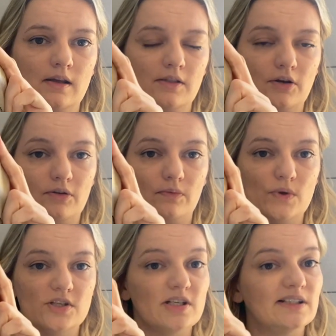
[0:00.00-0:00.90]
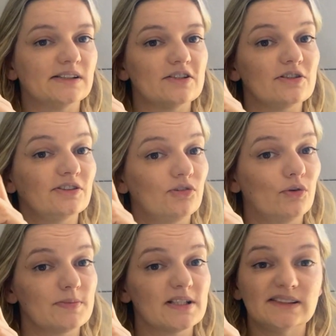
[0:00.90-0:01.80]
the Witchy Stitches
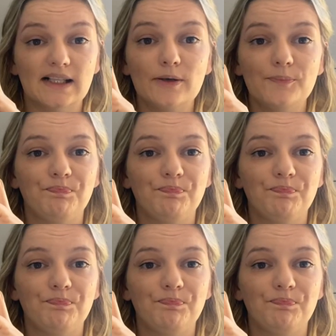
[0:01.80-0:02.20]
Cryptid Cell.